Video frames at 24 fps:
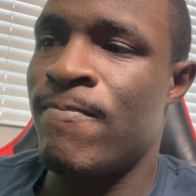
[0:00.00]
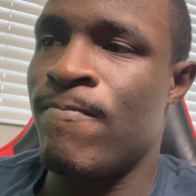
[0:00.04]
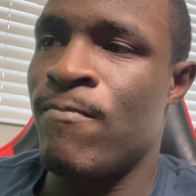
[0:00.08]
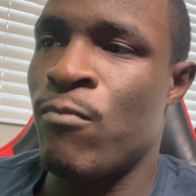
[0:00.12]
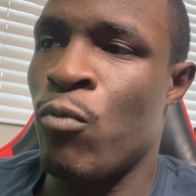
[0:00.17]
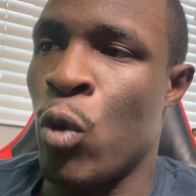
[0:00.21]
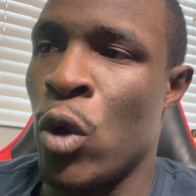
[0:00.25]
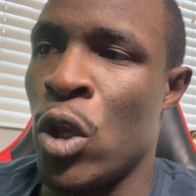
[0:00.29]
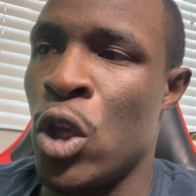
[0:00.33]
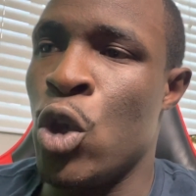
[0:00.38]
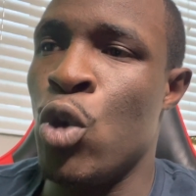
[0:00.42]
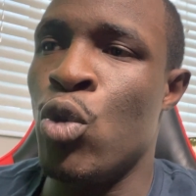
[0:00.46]

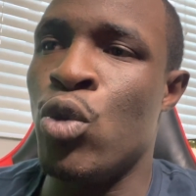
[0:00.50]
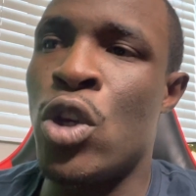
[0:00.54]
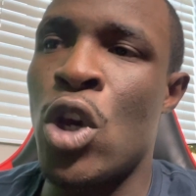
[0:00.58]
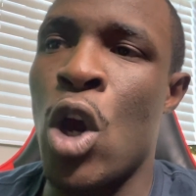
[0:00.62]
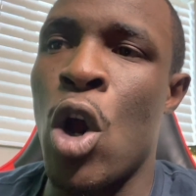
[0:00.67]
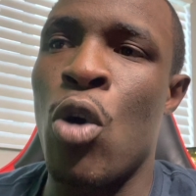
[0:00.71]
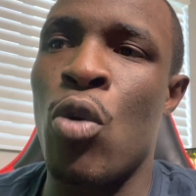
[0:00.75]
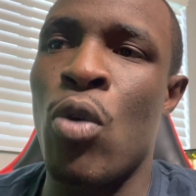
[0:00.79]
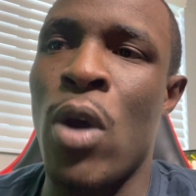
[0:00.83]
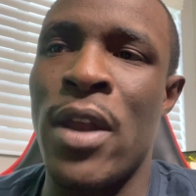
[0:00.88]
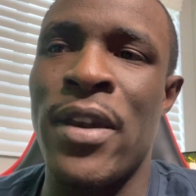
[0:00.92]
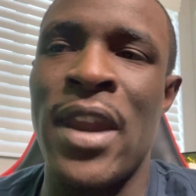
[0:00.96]
when you
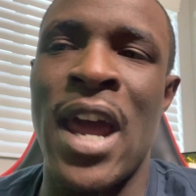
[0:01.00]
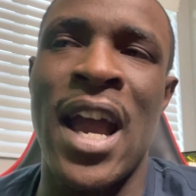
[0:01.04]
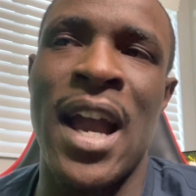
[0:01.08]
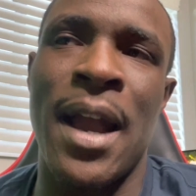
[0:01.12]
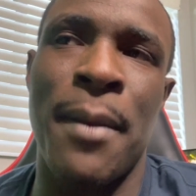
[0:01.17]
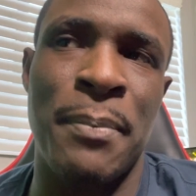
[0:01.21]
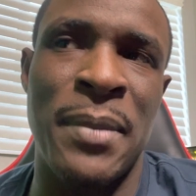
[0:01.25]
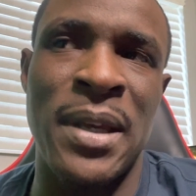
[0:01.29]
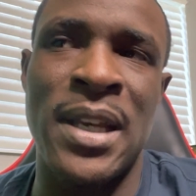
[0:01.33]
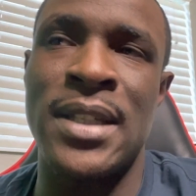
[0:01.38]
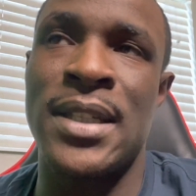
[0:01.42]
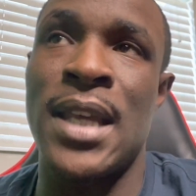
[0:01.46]
don't,
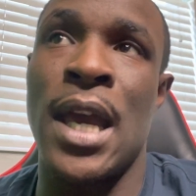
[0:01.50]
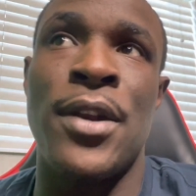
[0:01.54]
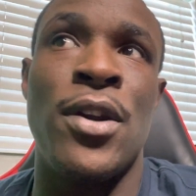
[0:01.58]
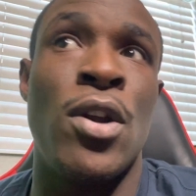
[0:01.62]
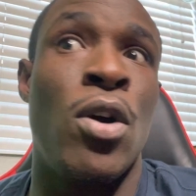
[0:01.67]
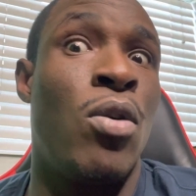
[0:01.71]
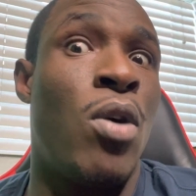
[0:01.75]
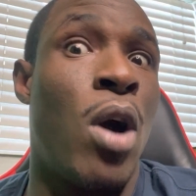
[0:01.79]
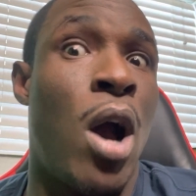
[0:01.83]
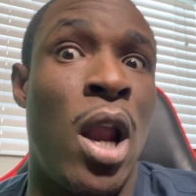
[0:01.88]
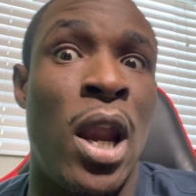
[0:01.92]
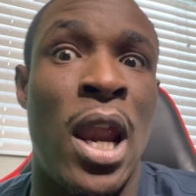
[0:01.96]
not because I
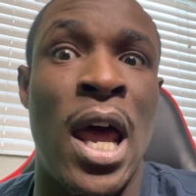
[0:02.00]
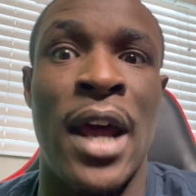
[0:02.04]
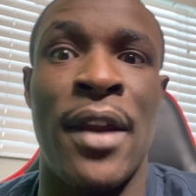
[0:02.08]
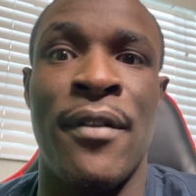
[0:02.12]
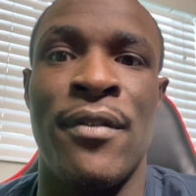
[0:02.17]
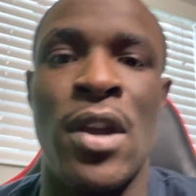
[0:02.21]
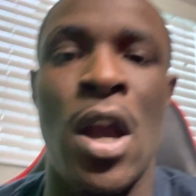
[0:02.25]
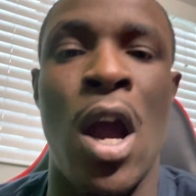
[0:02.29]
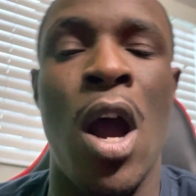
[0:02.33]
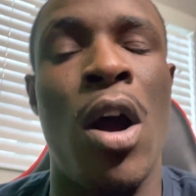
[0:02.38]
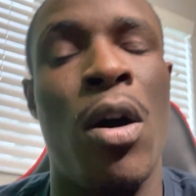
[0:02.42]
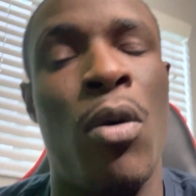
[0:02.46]
know a lot of
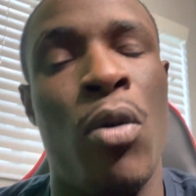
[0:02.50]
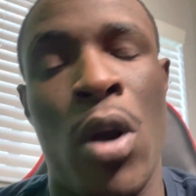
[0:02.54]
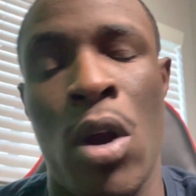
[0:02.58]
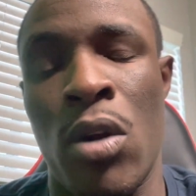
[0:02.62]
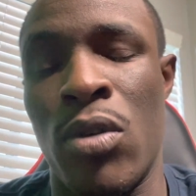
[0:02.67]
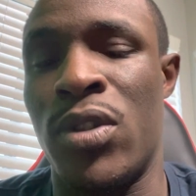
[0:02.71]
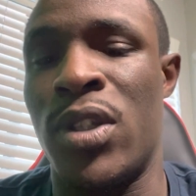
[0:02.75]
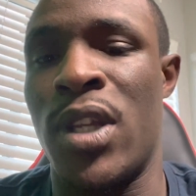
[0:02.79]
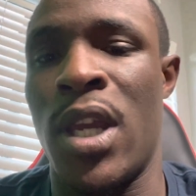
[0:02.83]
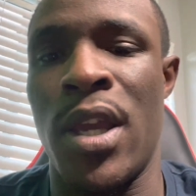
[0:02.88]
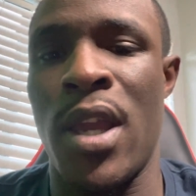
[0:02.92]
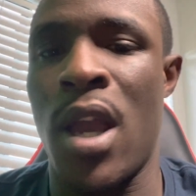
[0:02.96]
y'all gonna
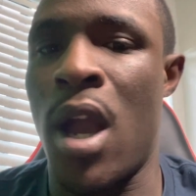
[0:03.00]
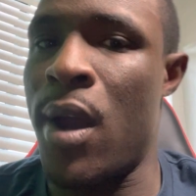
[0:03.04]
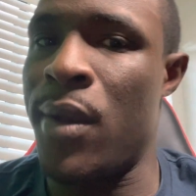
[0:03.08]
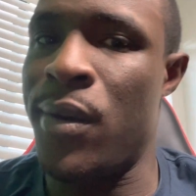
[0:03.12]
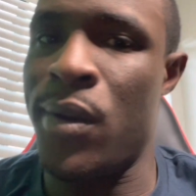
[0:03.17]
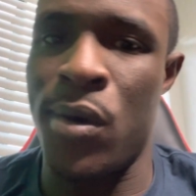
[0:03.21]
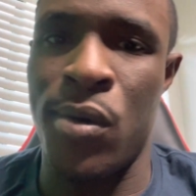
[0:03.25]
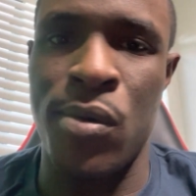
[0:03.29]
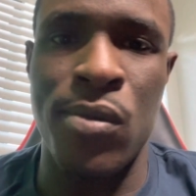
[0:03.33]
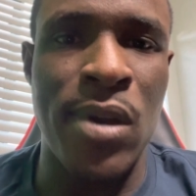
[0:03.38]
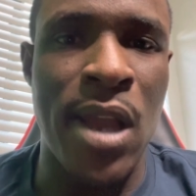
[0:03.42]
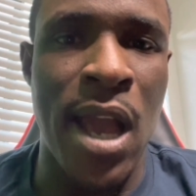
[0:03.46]
say y'all
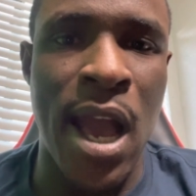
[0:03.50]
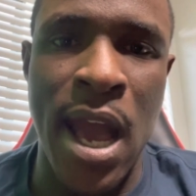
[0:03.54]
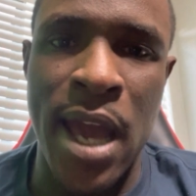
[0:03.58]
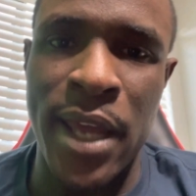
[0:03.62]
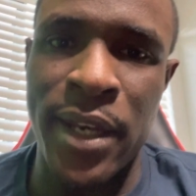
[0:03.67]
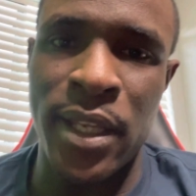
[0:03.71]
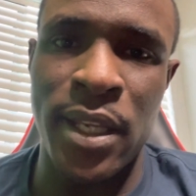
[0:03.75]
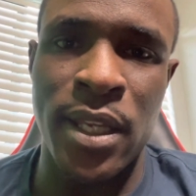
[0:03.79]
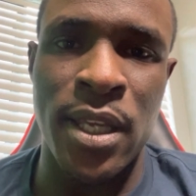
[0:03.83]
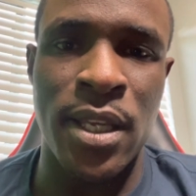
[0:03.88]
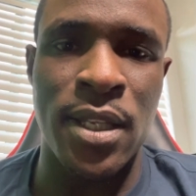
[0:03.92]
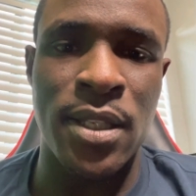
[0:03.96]
know who God
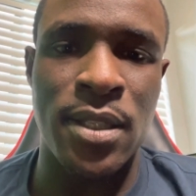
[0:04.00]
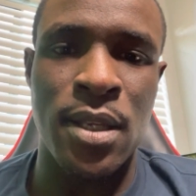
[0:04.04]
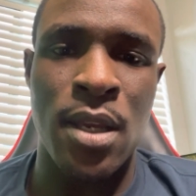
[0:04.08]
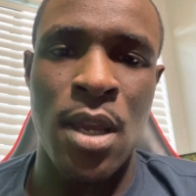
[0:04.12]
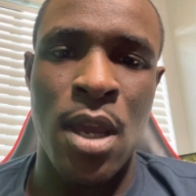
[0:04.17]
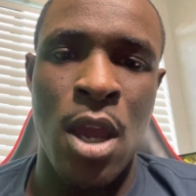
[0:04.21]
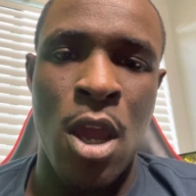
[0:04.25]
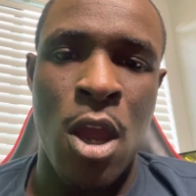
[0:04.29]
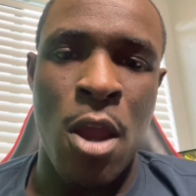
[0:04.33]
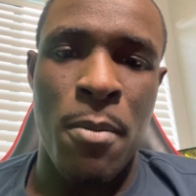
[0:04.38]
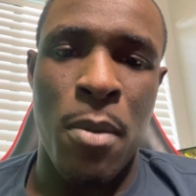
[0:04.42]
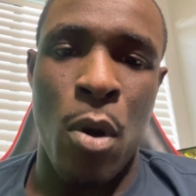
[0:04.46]
is,
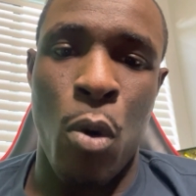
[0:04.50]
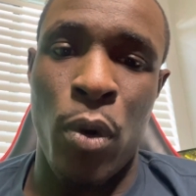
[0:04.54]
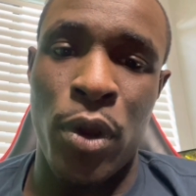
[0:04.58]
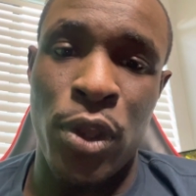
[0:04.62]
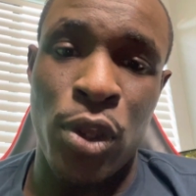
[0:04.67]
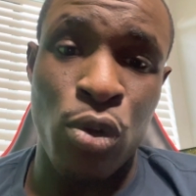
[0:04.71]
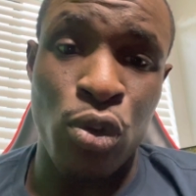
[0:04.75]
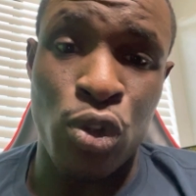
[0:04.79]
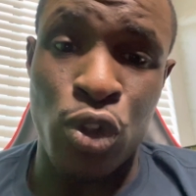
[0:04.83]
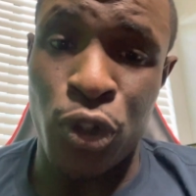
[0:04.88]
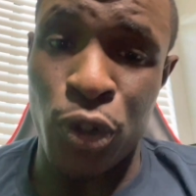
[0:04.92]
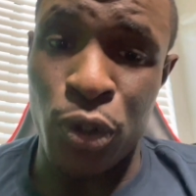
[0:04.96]
but when
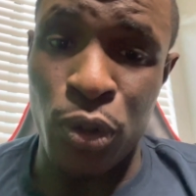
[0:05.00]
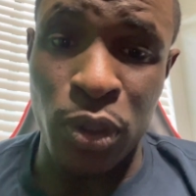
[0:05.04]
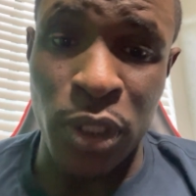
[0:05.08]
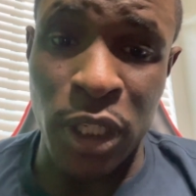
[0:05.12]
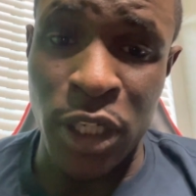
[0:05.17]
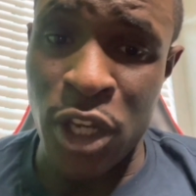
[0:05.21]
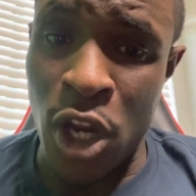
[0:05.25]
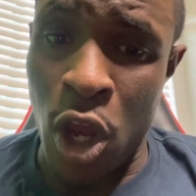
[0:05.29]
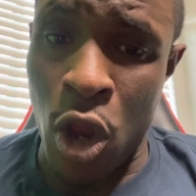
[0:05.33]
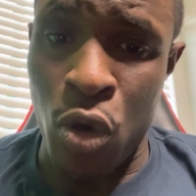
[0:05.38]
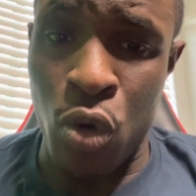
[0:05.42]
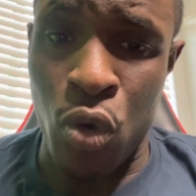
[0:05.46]
you truly
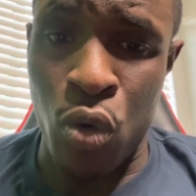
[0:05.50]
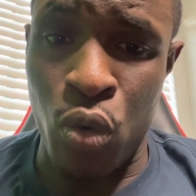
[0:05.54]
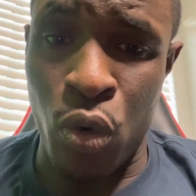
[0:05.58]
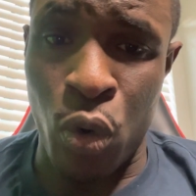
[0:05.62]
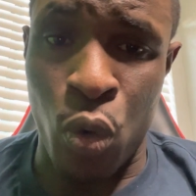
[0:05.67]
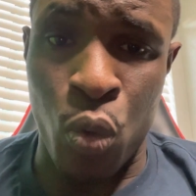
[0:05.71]
know who the